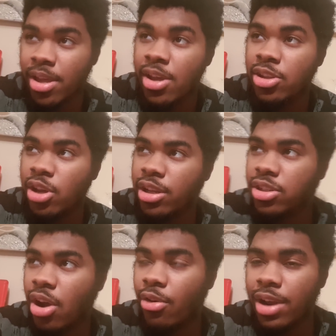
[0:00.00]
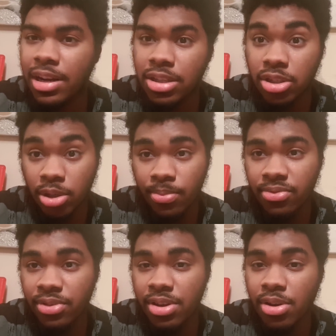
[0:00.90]
So it's not really
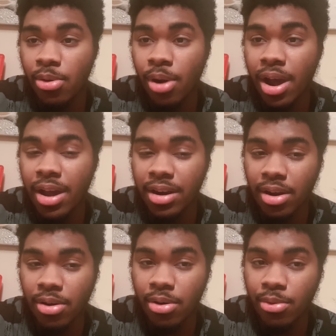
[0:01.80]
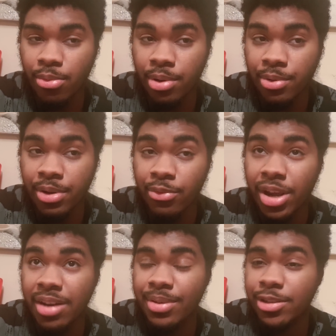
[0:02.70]
something where, we can
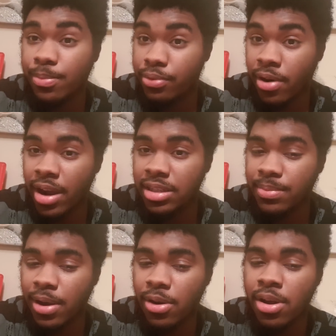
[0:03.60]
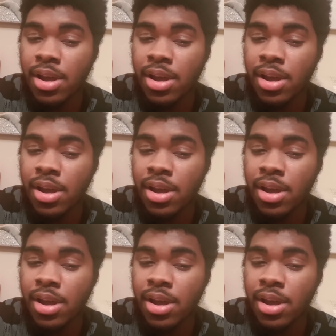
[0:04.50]
really be surprised about.